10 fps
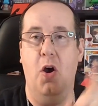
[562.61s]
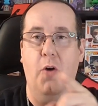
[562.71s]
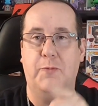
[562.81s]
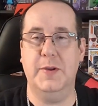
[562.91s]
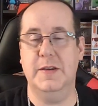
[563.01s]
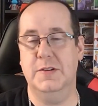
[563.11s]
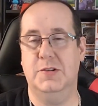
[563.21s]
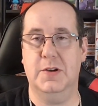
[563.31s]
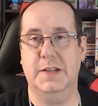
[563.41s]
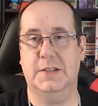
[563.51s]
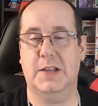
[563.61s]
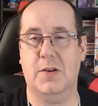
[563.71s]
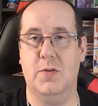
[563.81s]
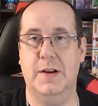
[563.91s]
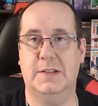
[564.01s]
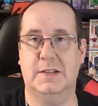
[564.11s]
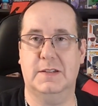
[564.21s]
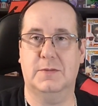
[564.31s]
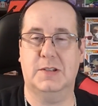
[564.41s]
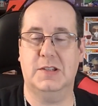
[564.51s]
Hopefully you enjoyed this uh, going
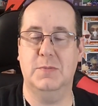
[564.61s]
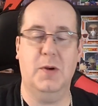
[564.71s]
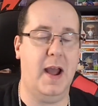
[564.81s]
to, to